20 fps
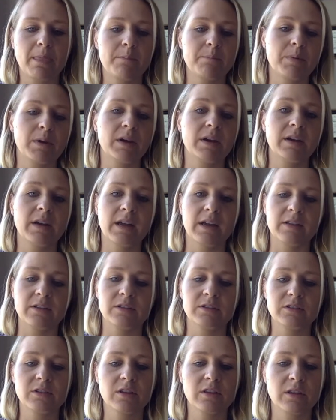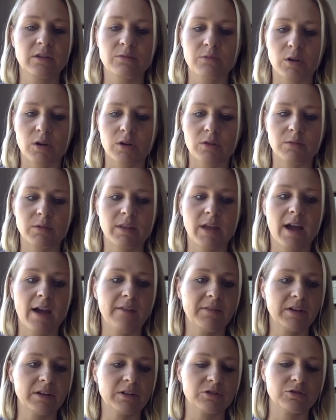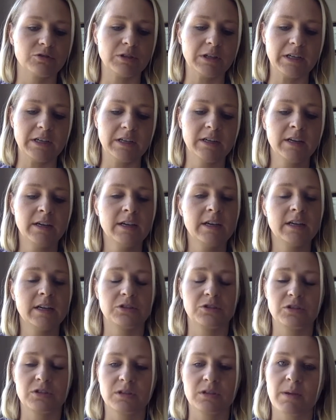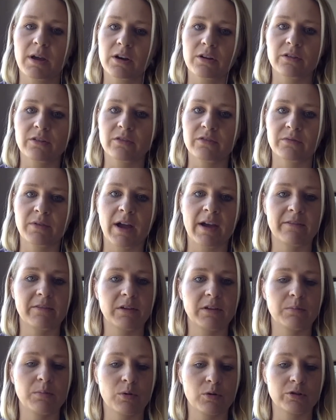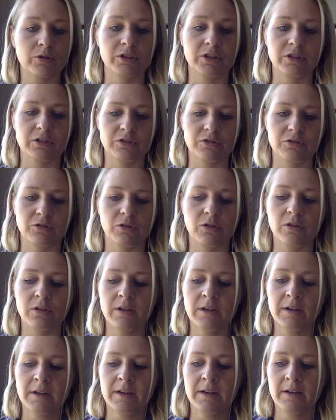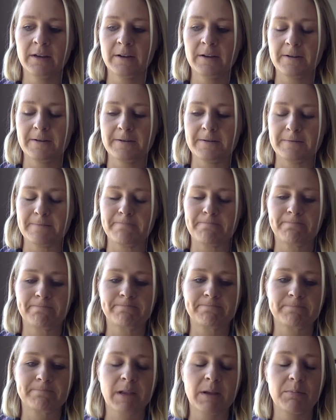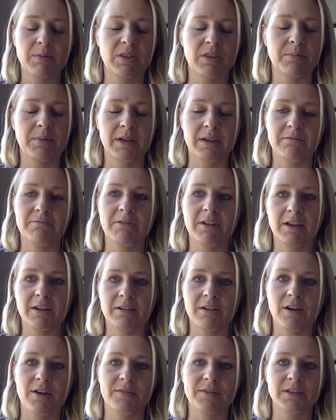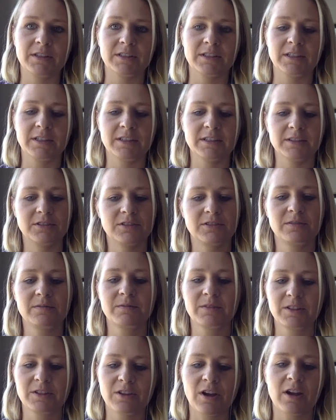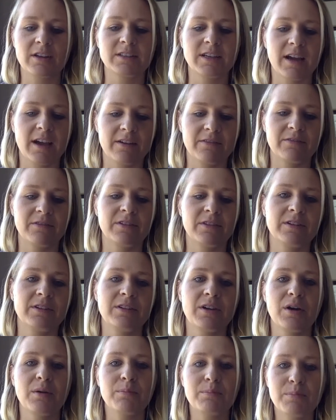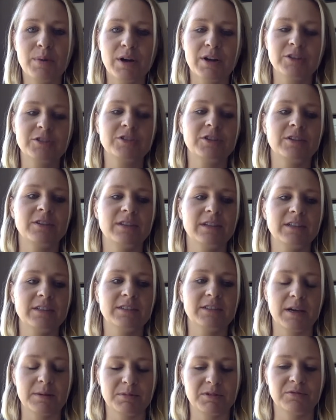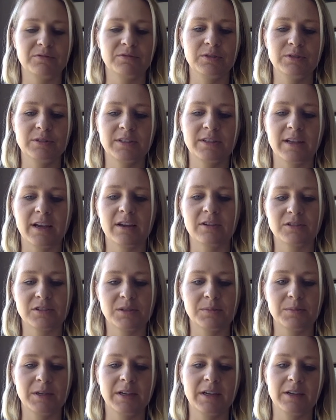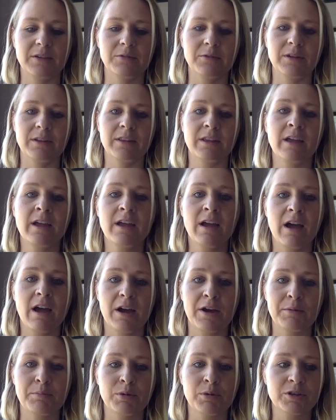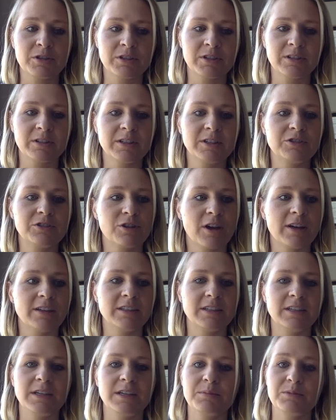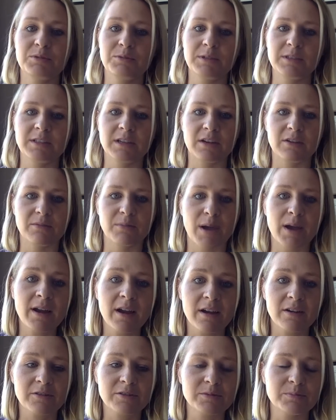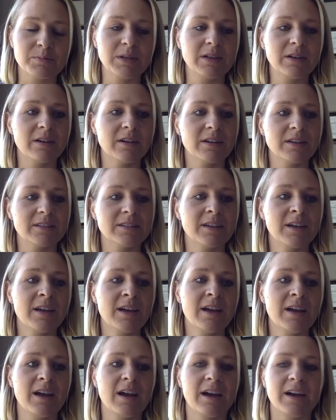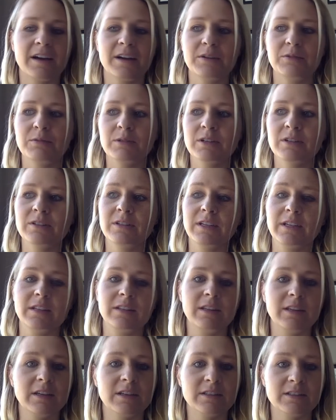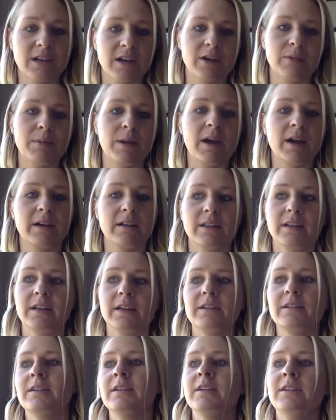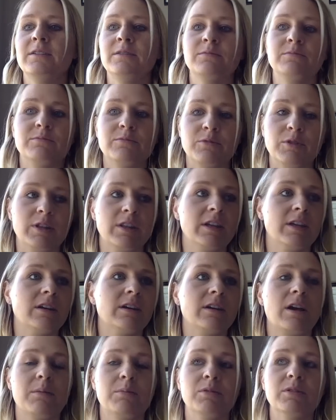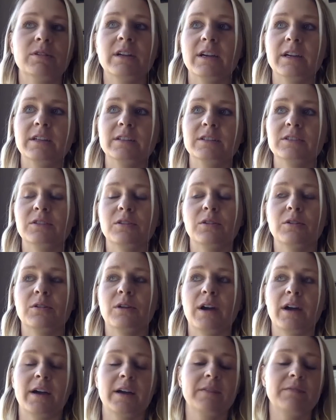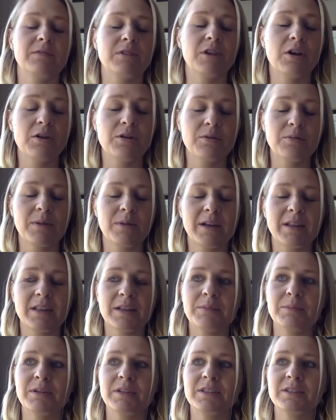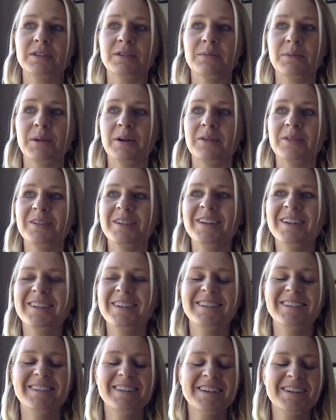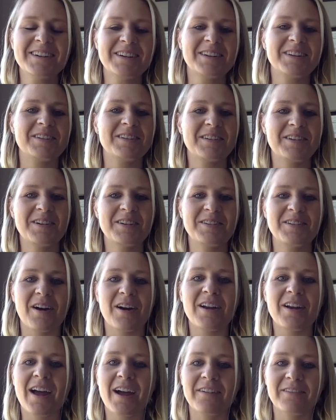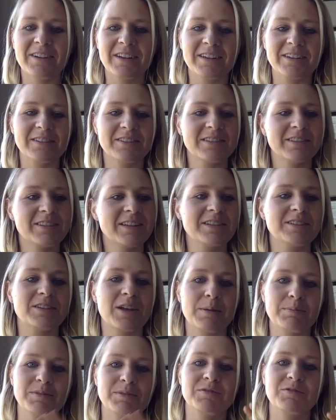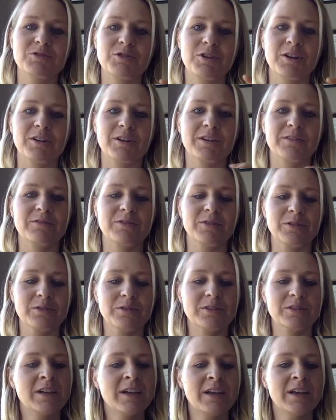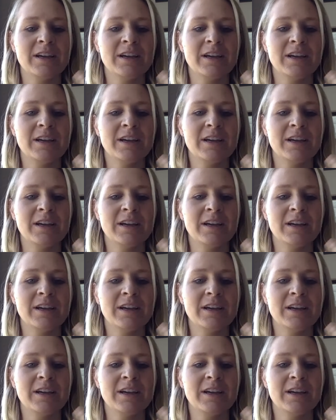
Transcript: But again, there's nothing wrong with having a treat. It's just a matter of having portion control. But the big thing, obviously, is not to have a bunch of these types of foods in the house to begin with. I personally try to keep sweets out of my house because I will eat the entire bag like within a couple of days. So I know my limits about not having these types of triggering foods.